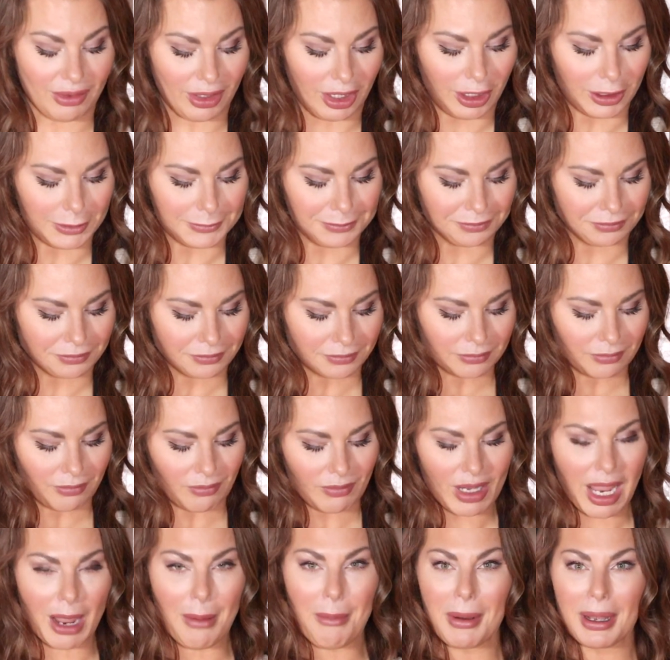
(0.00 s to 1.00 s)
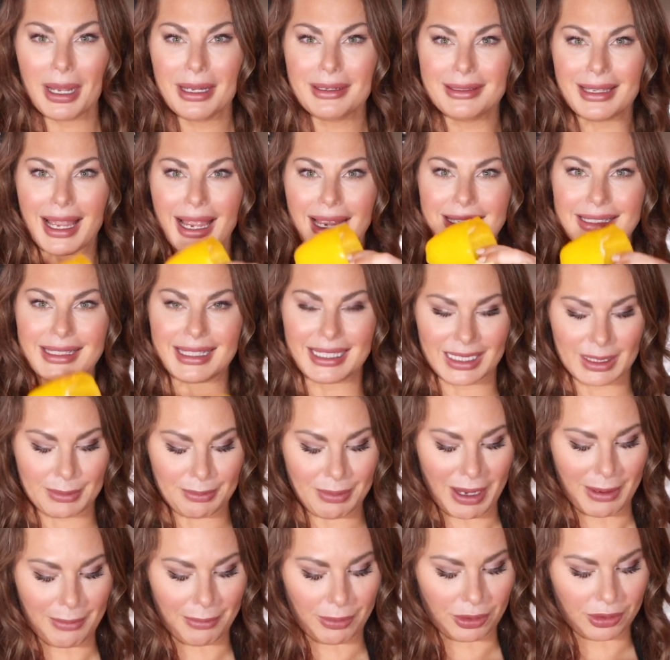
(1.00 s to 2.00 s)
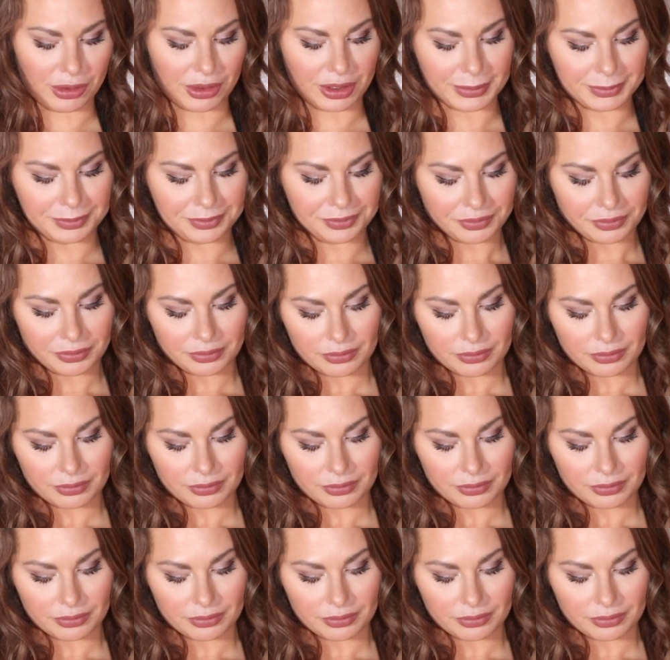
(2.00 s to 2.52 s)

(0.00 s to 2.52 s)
of all, I'm going to dice these peppers.